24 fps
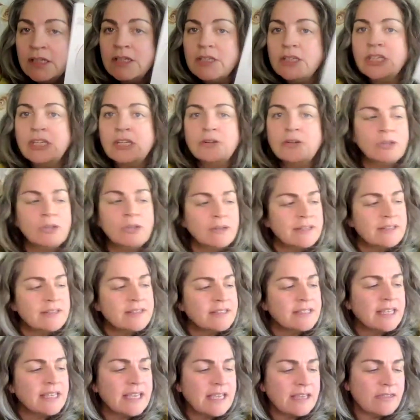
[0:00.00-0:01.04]
you can
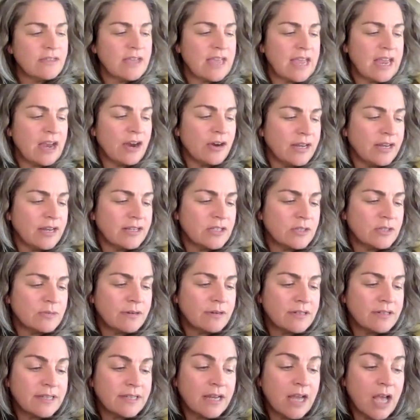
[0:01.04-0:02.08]
see the areas
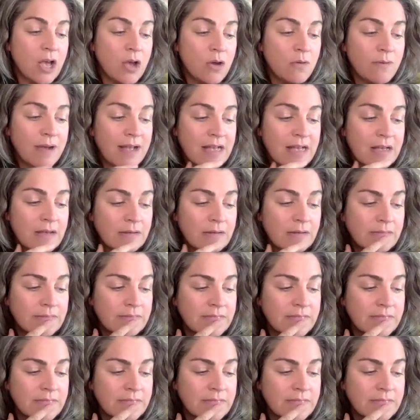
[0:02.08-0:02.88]
where it's like, oh wow,